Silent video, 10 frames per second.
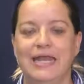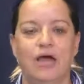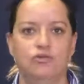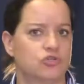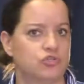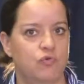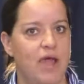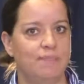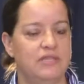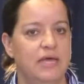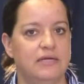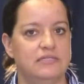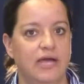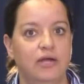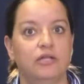now you're scrapping that
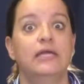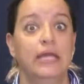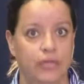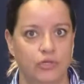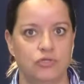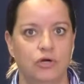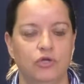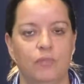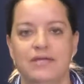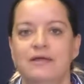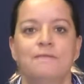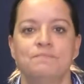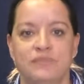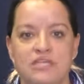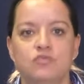entirely in its argument.
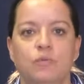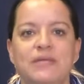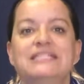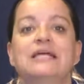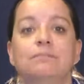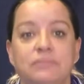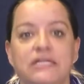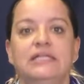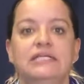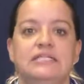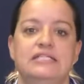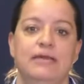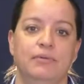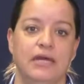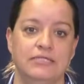This would be completely
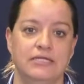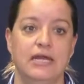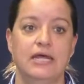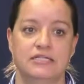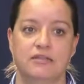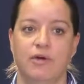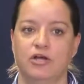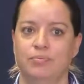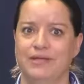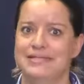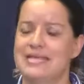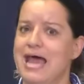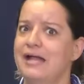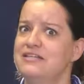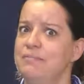destabilizing to the marketplace,
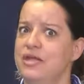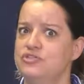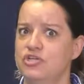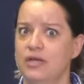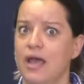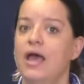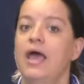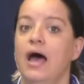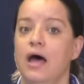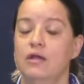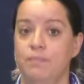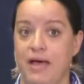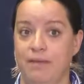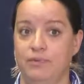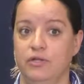not to mention
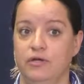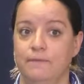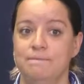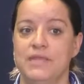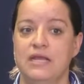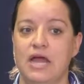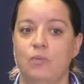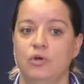unpopular. Now,